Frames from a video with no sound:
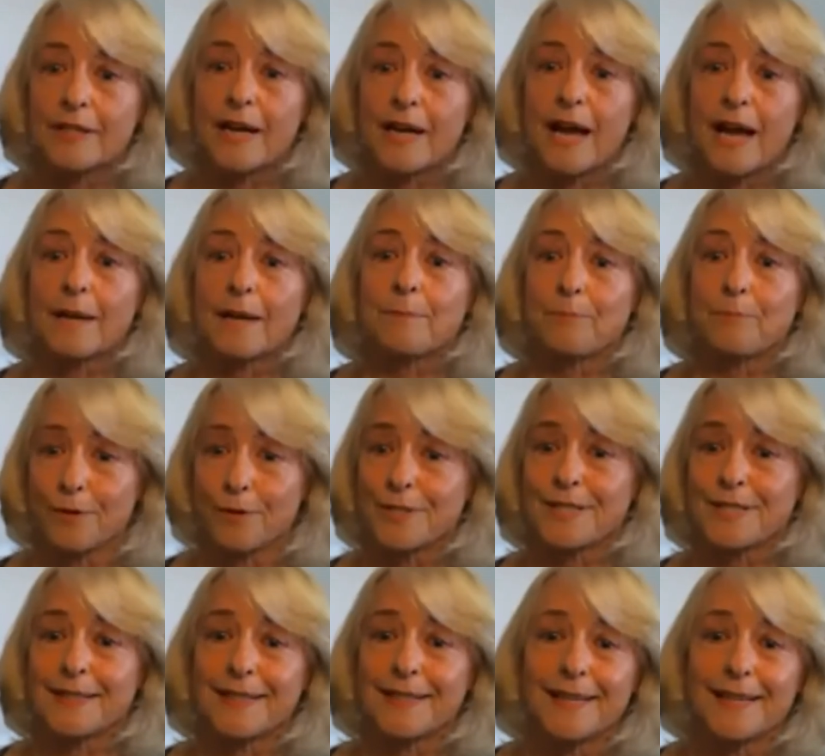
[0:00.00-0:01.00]
And I
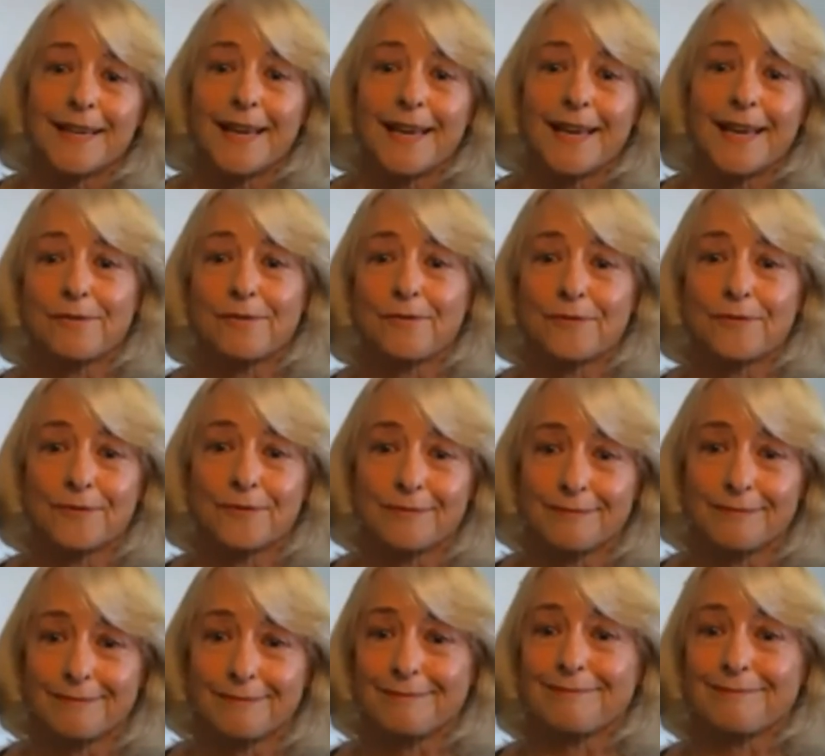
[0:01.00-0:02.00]
personally have
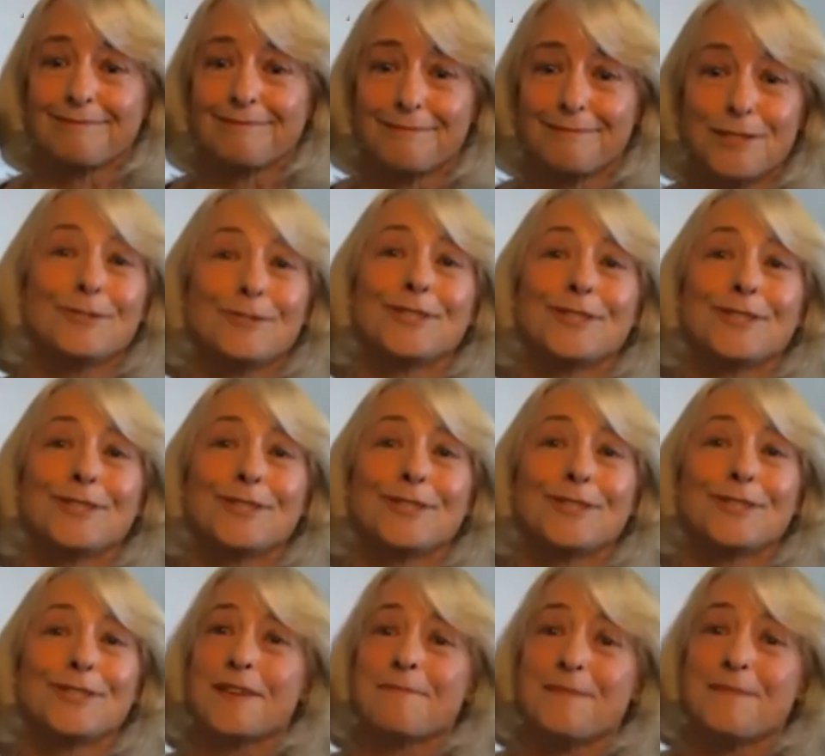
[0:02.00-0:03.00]
used some
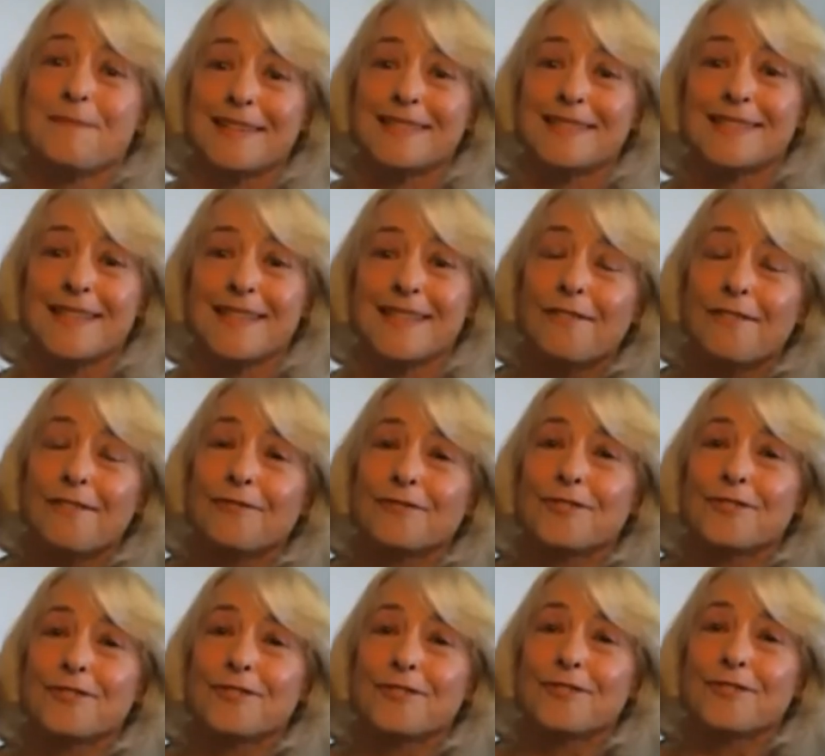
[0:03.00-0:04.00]
of them myself
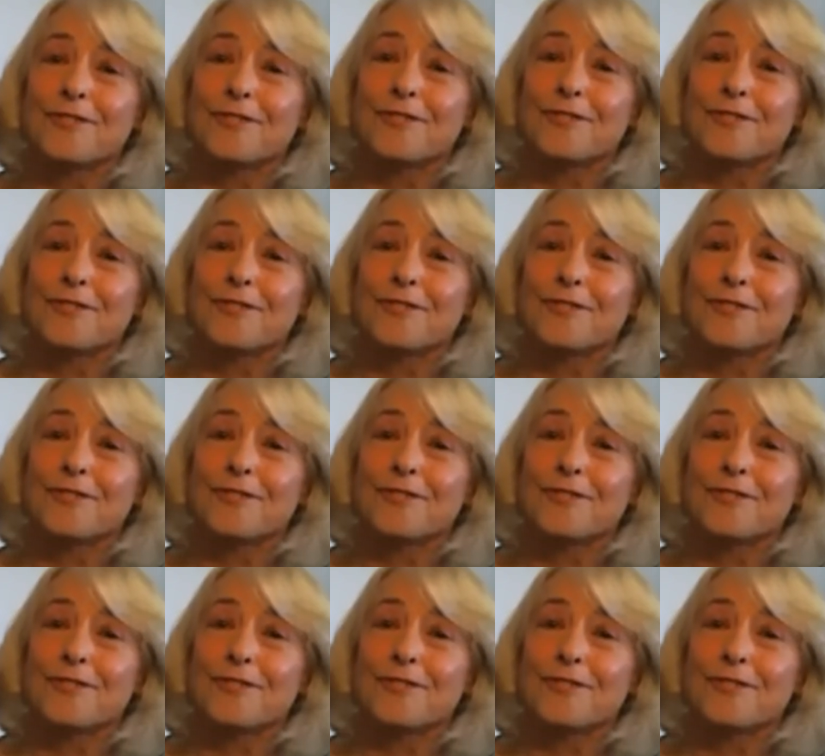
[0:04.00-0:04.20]
to